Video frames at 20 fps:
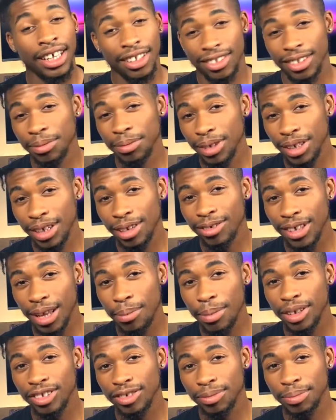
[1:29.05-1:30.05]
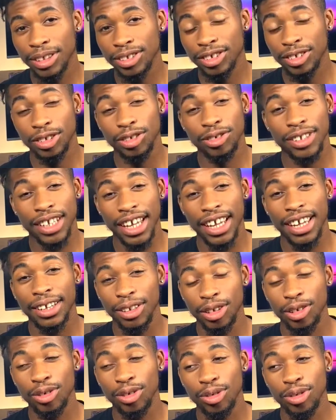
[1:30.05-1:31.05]
And something else I must mention, you can't
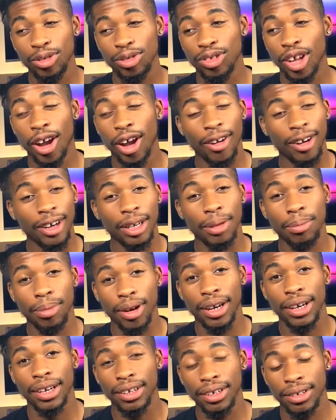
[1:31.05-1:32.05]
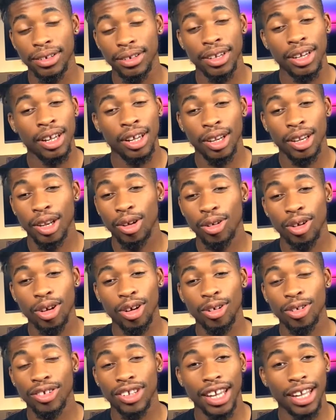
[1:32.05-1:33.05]
use already branded
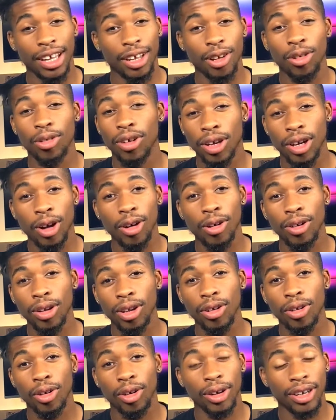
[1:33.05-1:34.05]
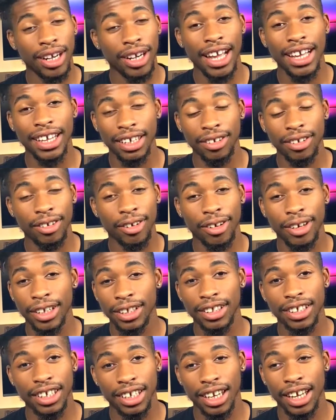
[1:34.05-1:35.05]
logos like Coca-Cola or Nike or
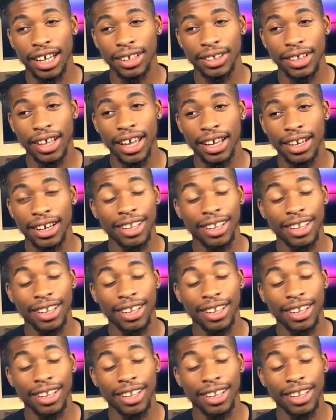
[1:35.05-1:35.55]
anything like that.